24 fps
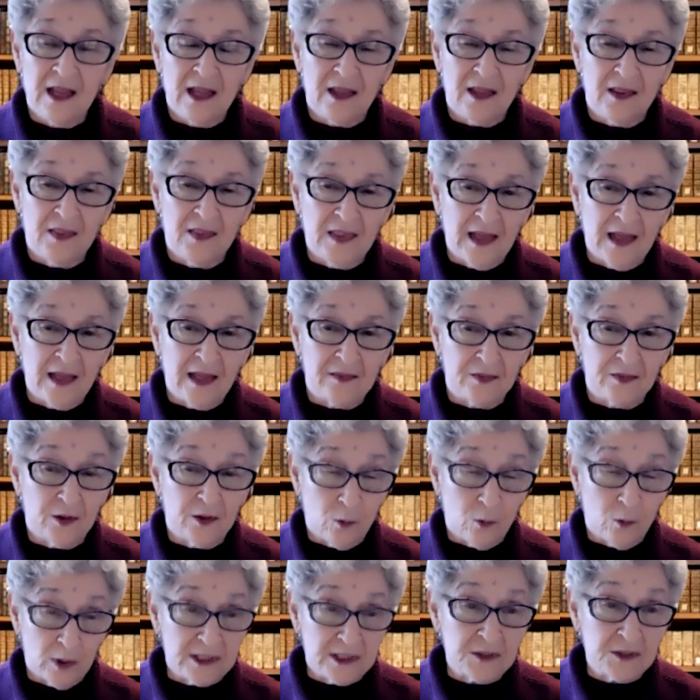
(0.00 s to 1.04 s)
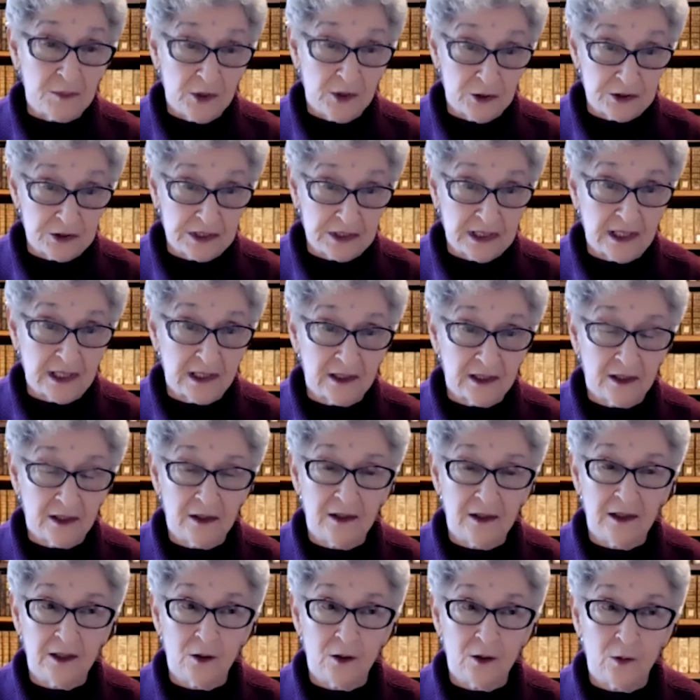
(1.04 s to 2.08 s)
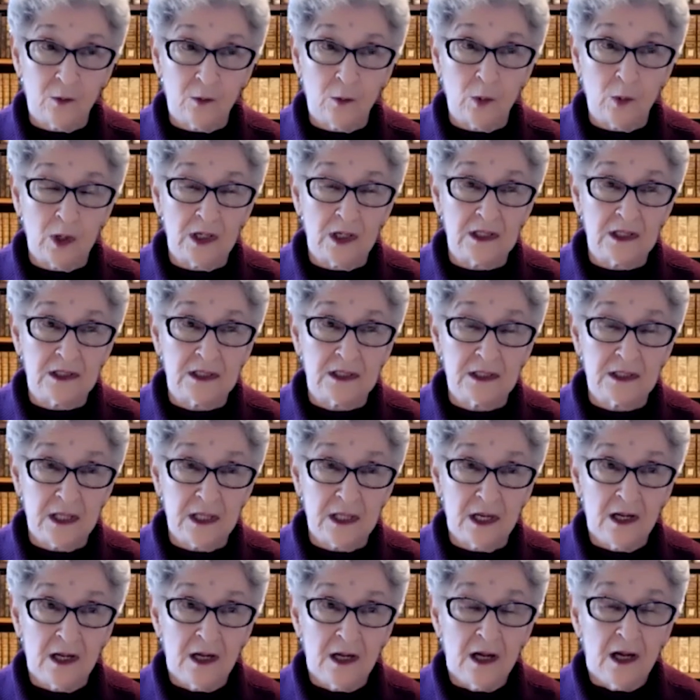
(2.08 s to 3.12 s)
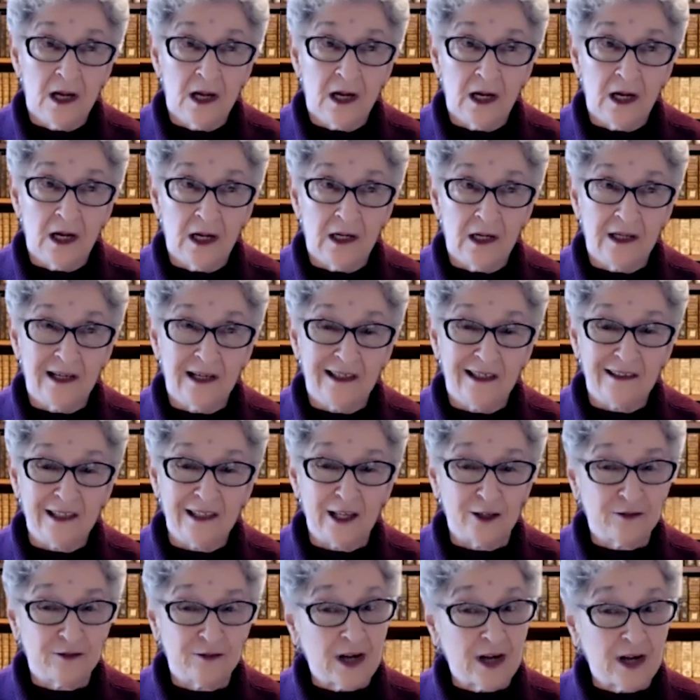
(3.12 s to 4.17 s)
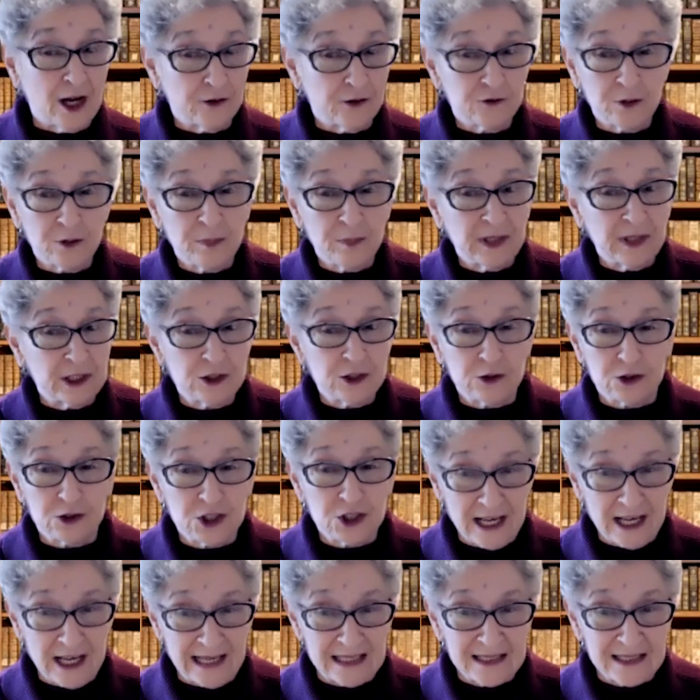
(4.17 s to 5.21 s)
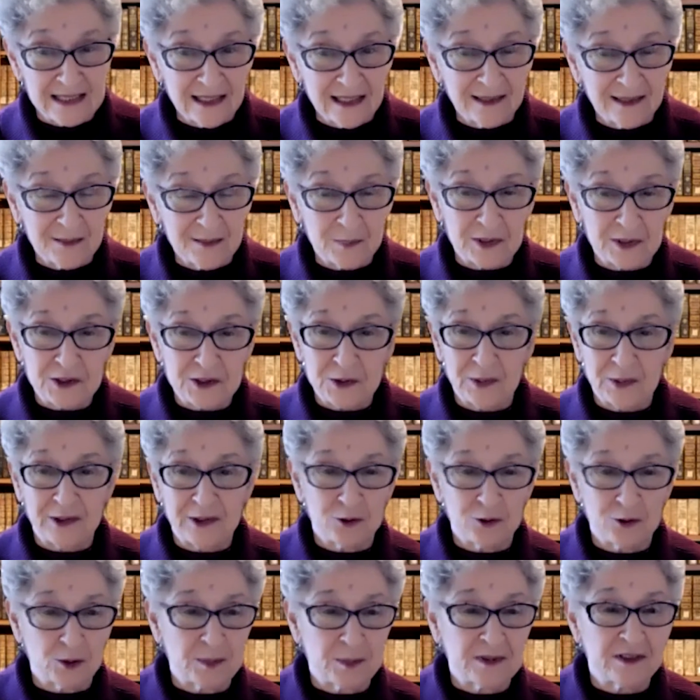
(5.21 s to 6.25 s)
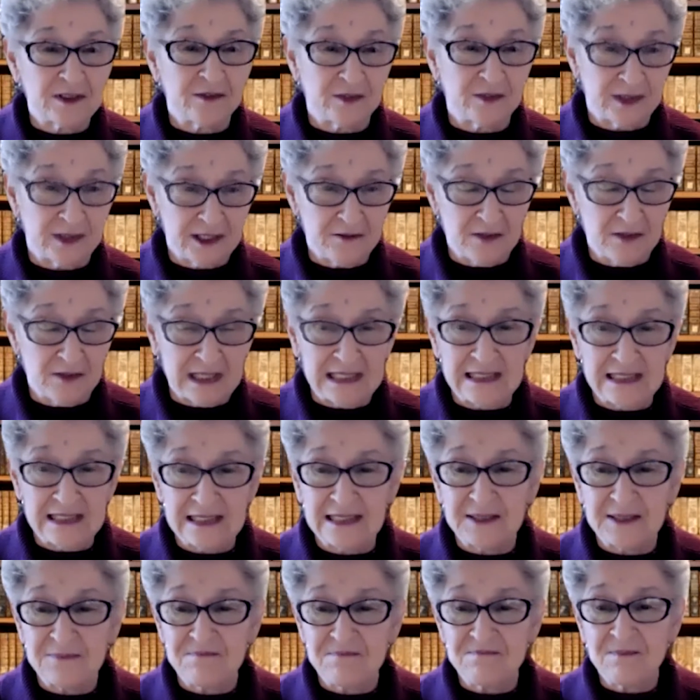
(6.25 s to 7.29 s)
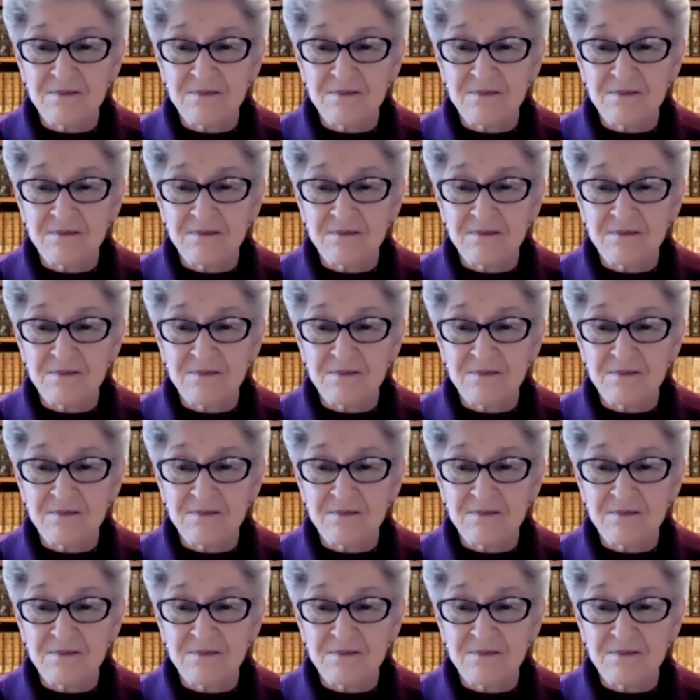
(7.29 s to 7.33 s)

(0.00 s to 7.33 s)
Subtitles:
that there was music, there was a lot of contrapuntal chanting between groups of Levites.